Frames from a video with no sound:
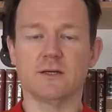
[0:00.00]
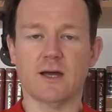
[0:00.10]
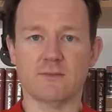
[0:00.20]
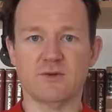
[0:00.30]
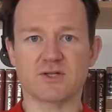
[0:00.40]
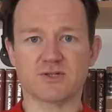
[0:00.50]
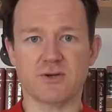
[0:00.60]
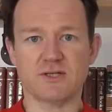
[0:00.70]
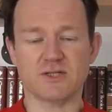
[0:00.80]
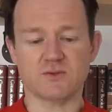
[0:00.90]

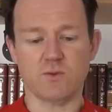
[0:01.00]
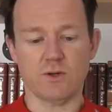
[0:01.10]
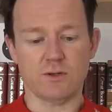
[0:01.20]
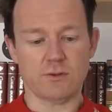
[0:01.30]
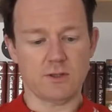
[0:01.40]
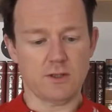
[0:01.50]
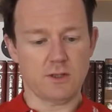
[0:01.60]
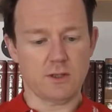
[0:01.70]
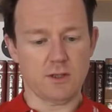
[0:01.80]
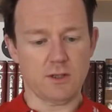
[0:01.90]
administrators were
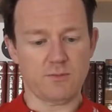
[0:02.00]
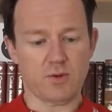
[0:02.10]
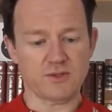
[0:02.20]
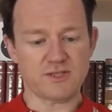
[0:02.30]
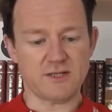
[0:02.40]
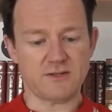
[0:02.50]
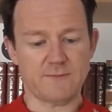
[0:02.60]
appointed.